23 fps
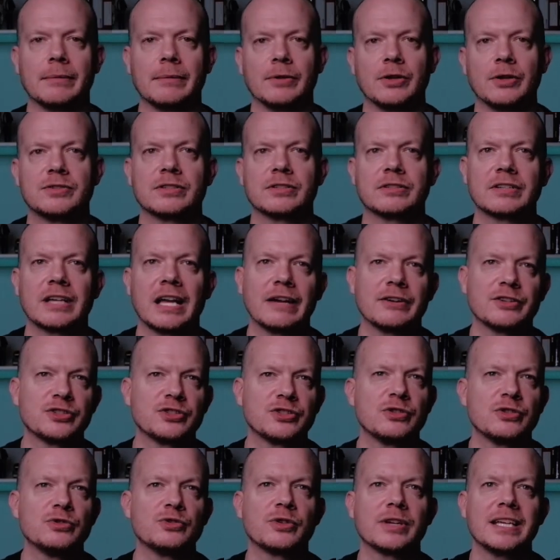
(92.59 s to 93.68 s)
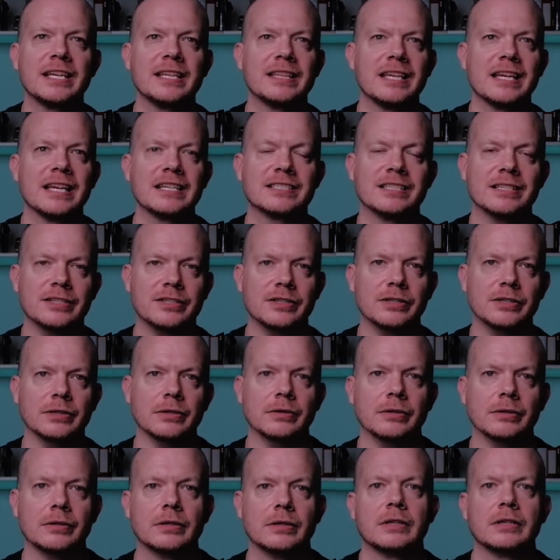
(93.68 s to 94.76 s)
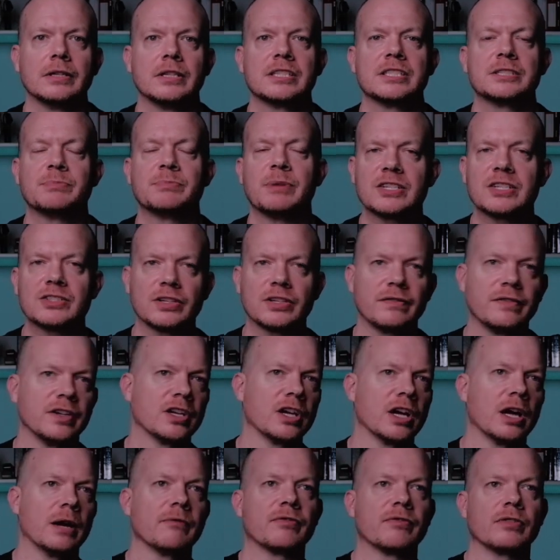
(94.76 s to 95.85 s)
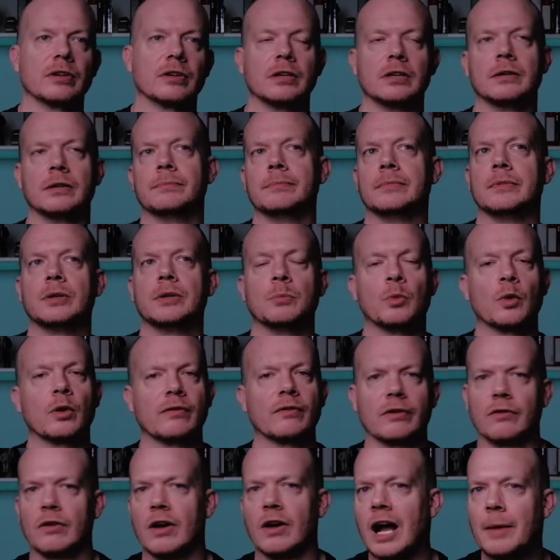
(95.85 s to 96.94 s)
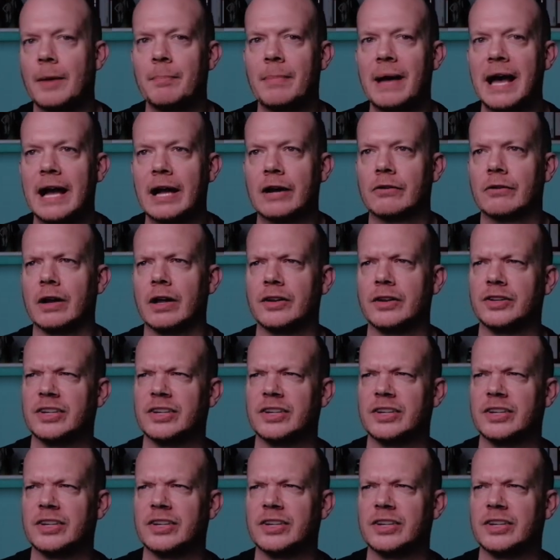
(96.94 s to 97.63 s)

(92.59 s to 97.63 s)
Those are kind of two tricky things to do, especially if you come from more of a rock background.